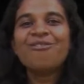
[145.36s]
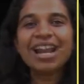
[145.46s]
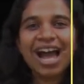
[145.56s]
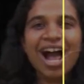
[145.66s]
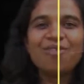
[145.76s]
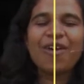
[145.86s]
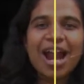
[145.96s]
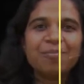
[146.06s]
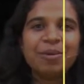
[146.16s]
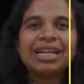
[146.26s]
When alpha
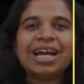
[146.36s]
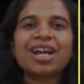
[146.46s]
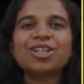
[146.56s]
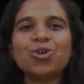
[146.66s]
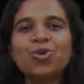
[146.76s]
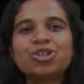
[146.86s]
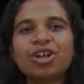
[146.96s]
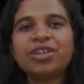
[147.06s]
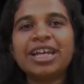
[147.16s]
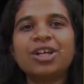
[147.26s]
and beta are the roots
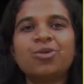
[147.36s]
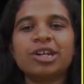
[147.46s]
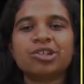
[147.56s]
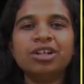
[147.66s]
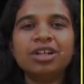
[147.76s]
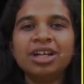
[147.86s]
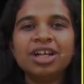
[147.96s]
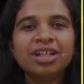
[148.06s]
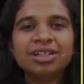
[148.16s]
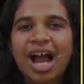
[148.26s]
of the equation,
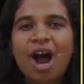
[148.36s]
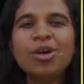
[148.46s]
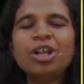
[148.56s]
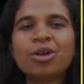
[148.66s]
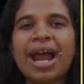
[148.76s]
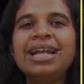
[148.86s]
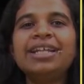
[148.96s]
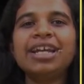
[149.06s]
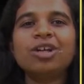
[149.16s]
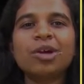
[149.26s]
how will you write
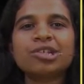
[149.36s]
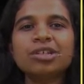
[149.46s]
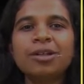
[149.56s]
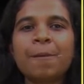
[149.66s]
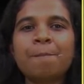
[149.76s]
the equation?